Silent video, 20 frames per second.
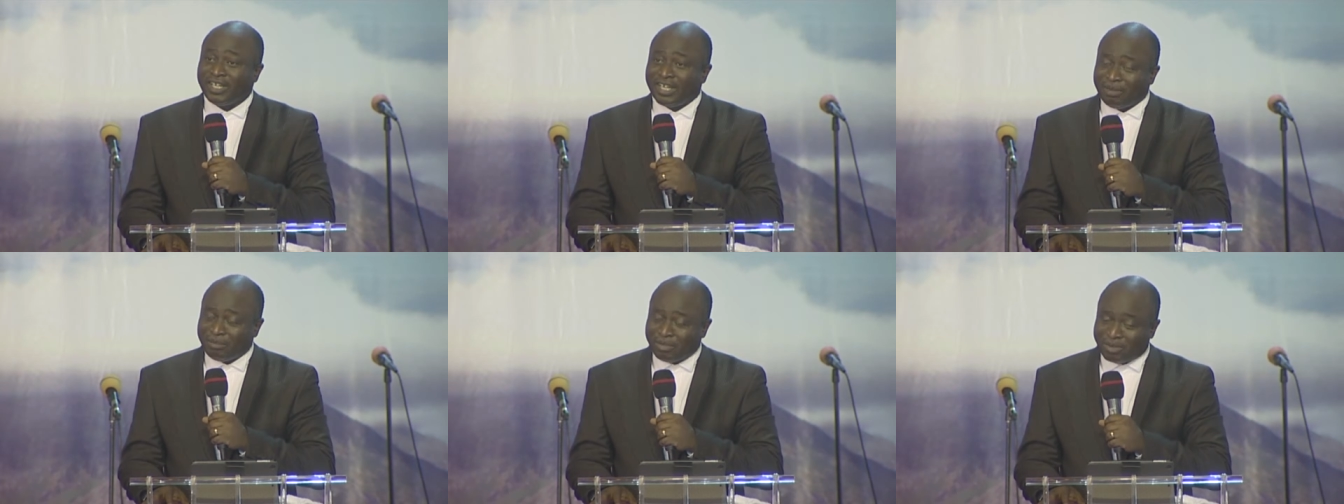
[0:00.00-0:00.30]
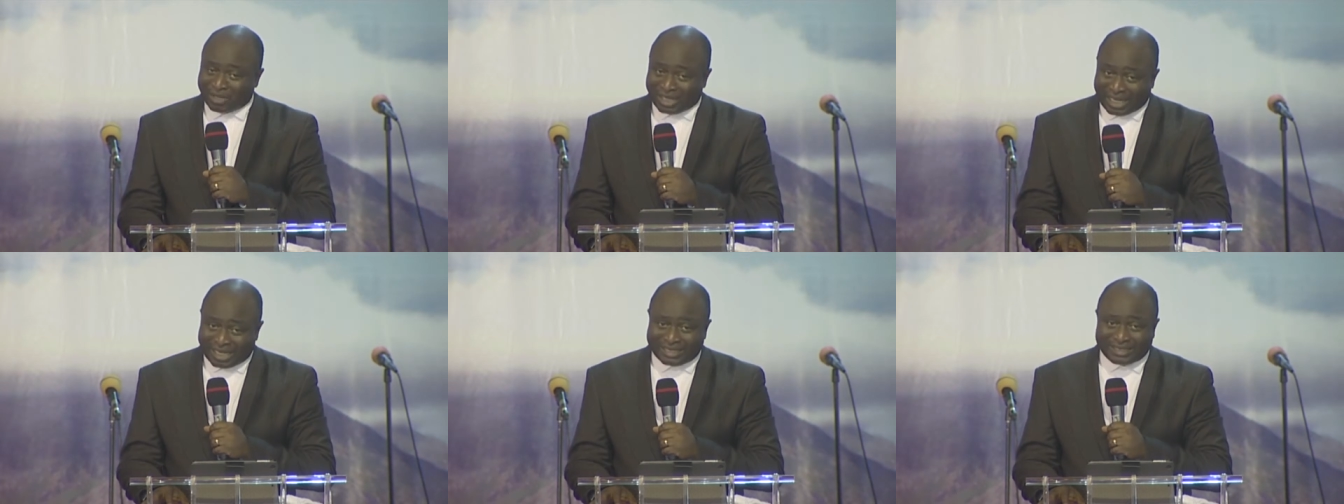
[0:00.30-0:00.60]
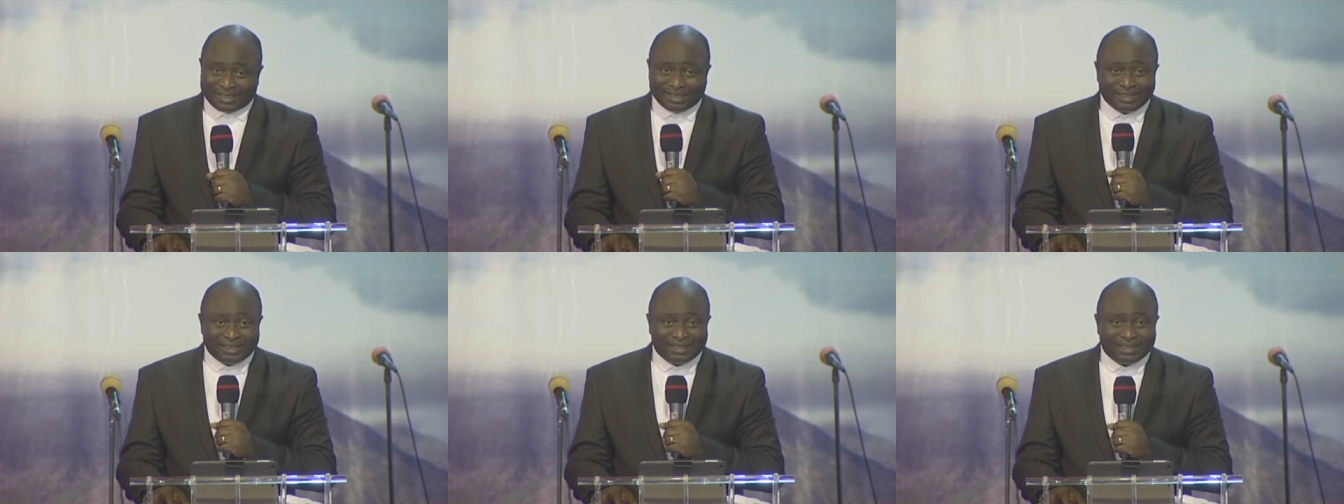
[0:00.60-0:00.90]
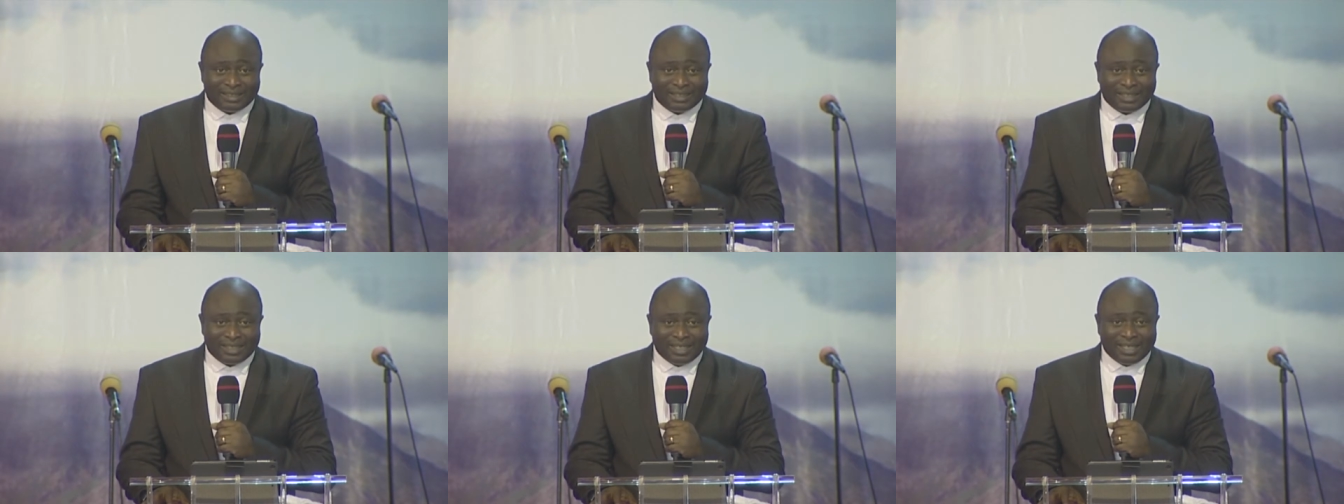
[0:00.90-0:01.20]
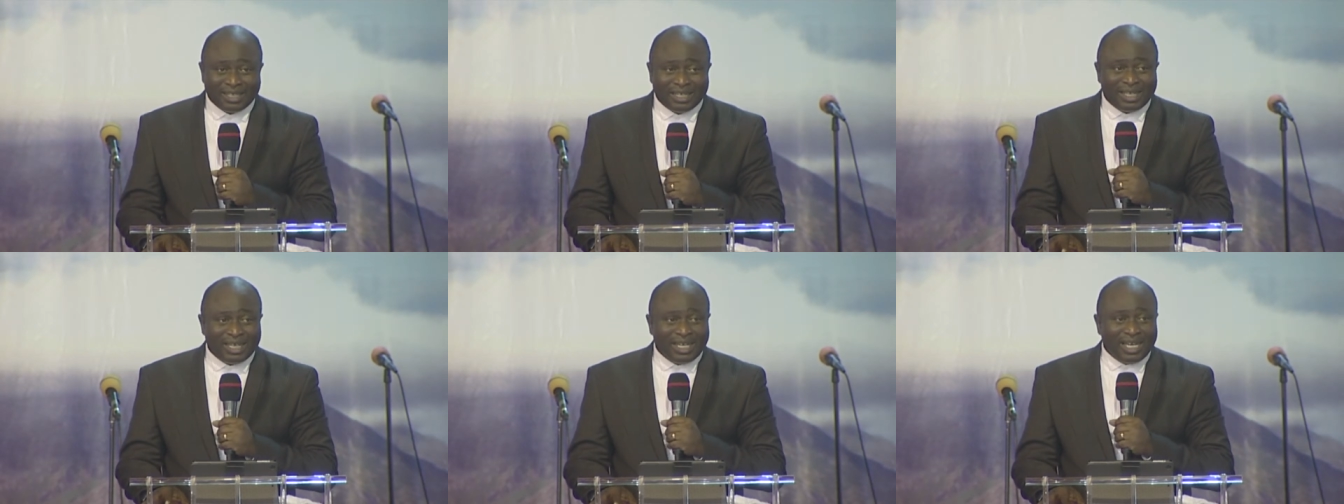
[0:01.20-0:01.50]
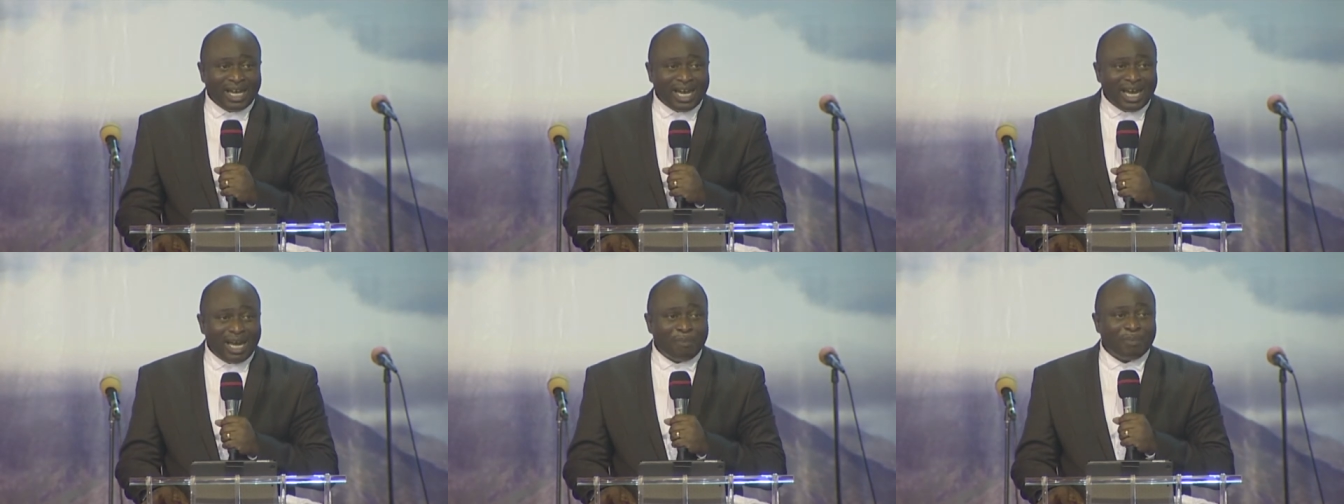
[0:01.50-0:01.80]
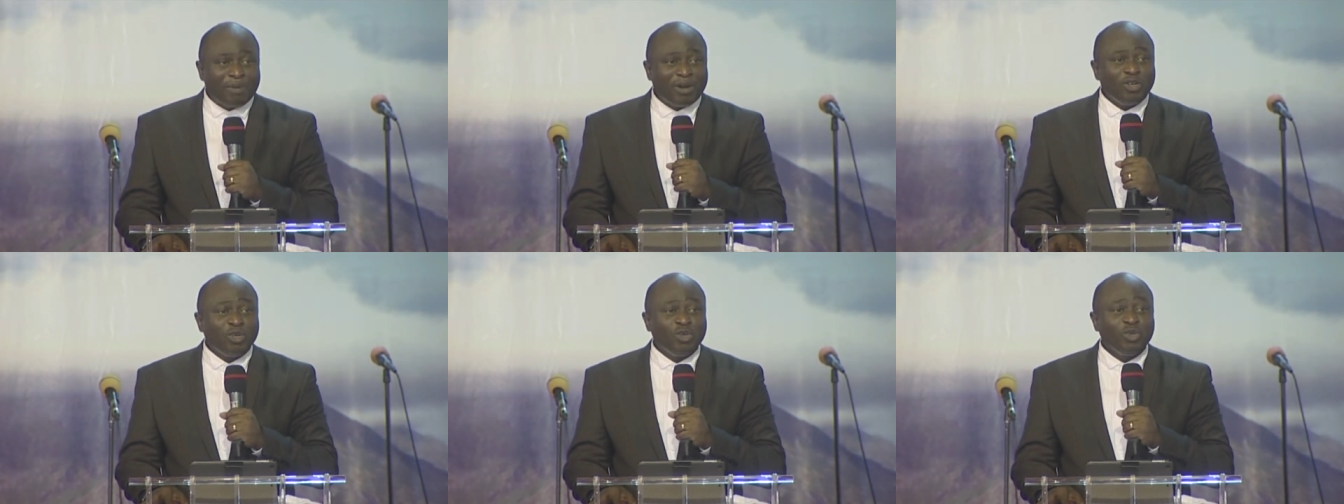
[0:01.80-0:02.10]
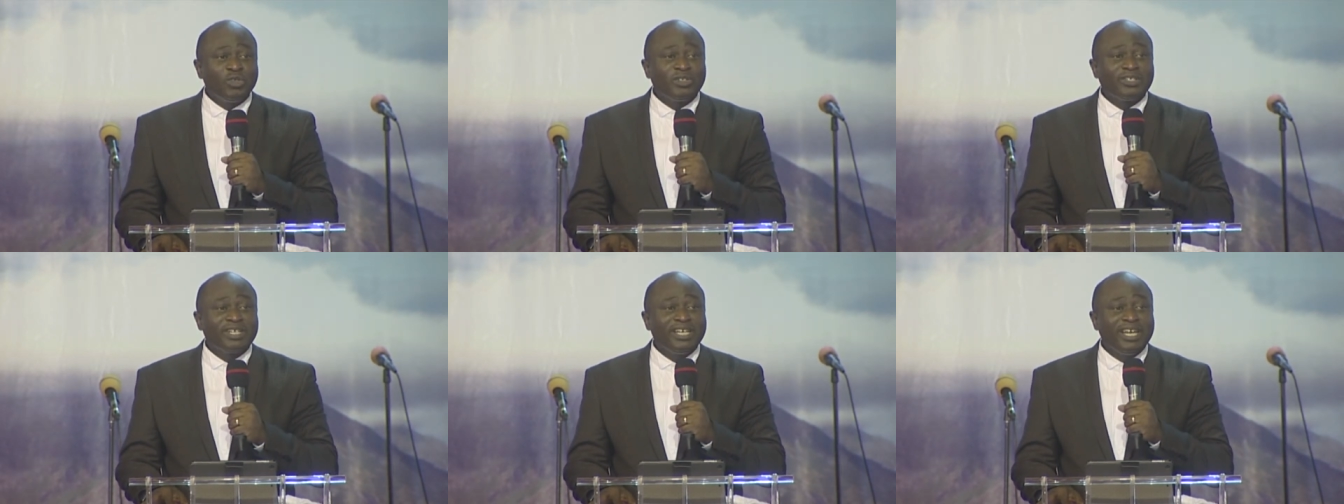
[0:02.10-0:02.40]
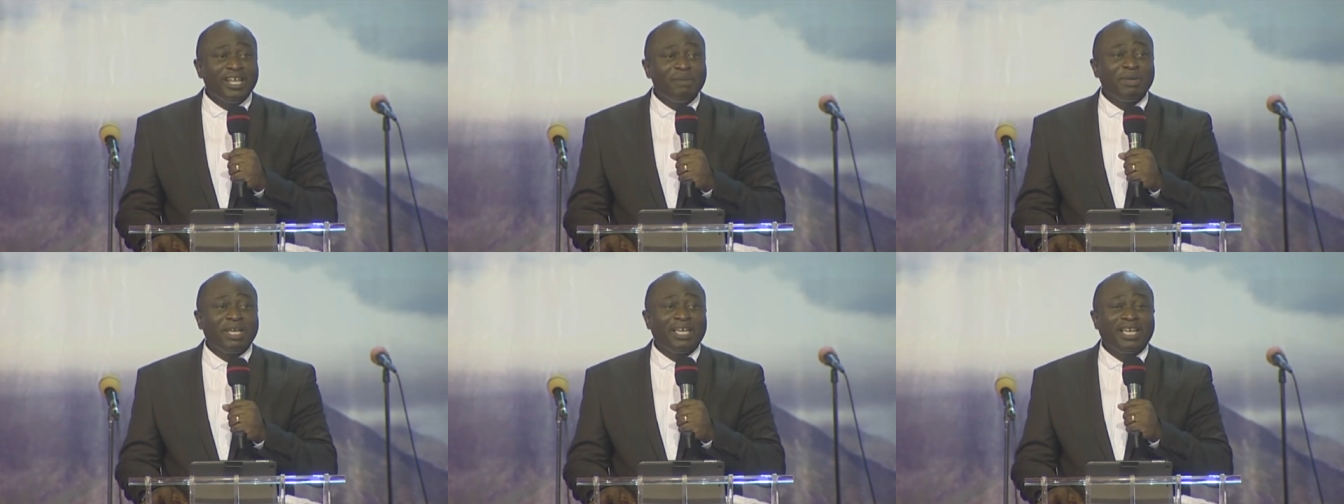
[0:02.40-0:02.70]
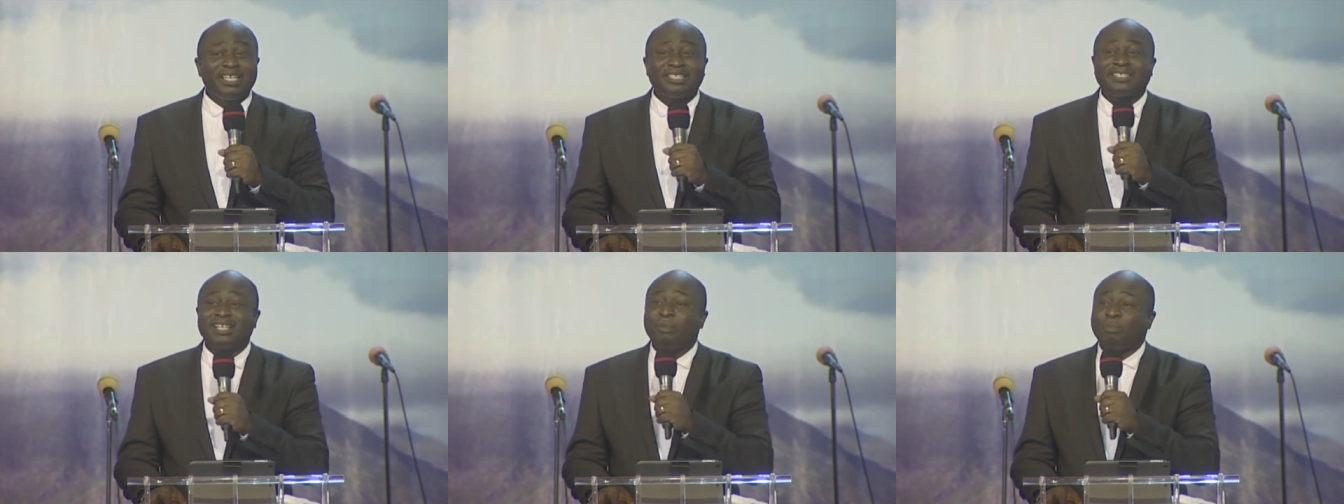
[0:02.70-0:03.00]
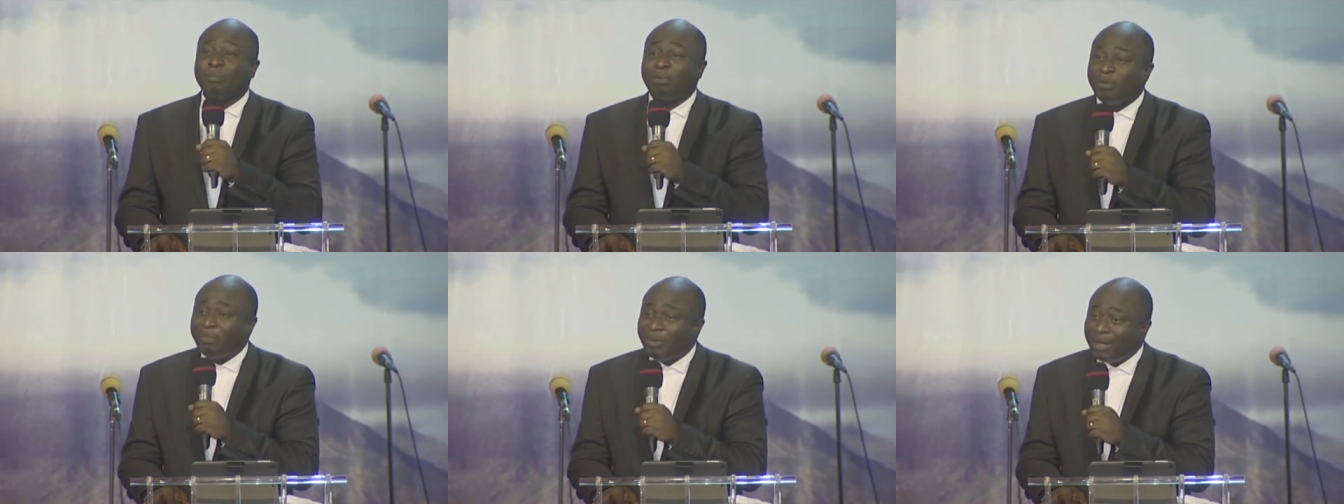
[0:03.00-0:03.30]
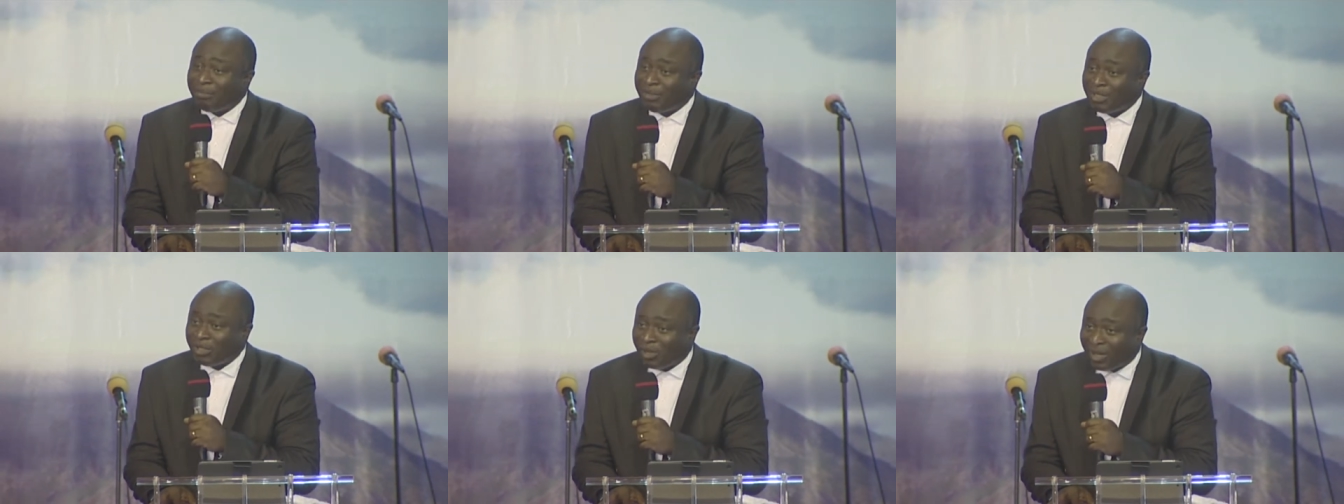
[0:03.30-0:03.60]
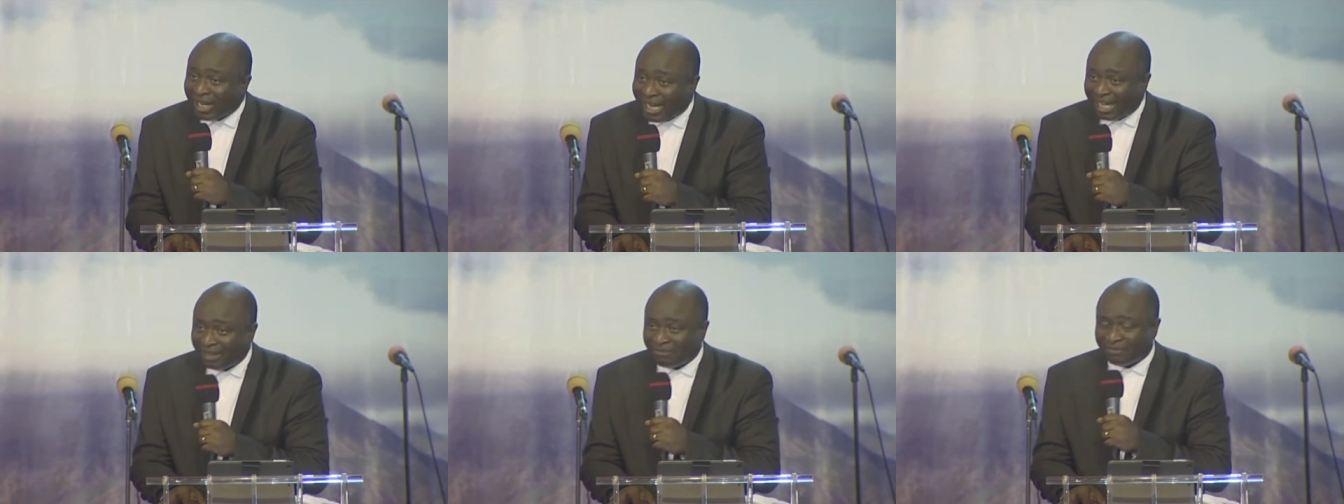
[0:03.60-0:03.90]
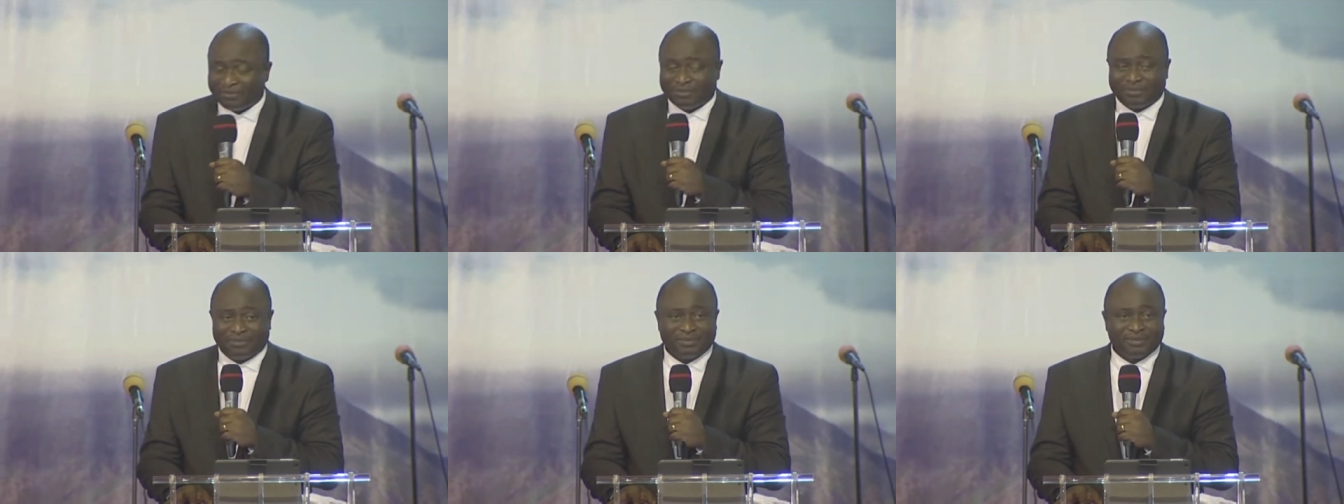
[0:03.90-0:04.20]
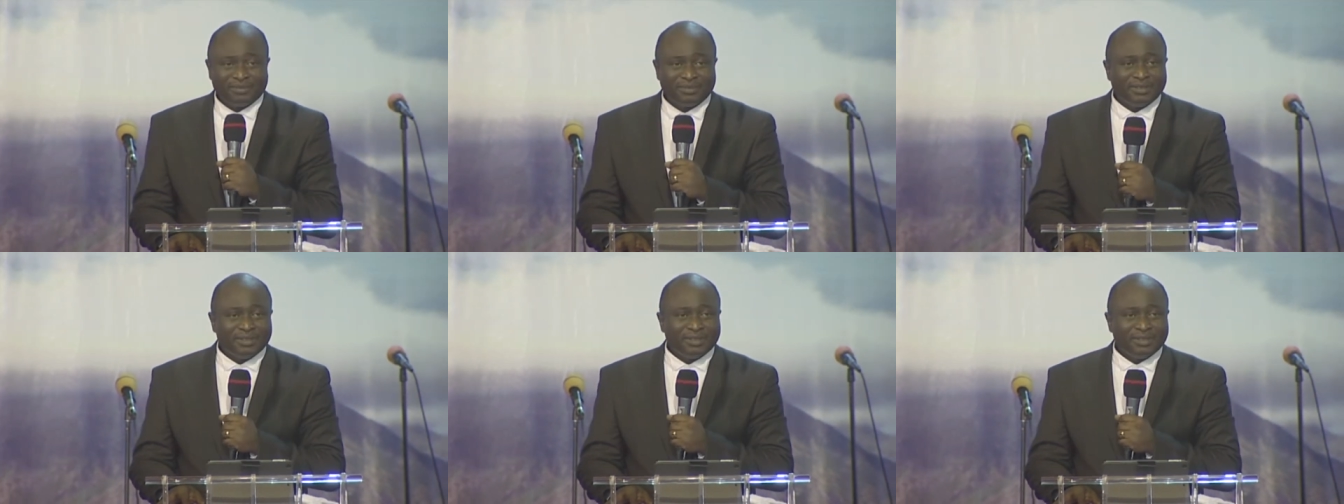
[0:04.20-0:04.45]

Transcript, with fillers: name tonight. I pray you use the name against that problem in your life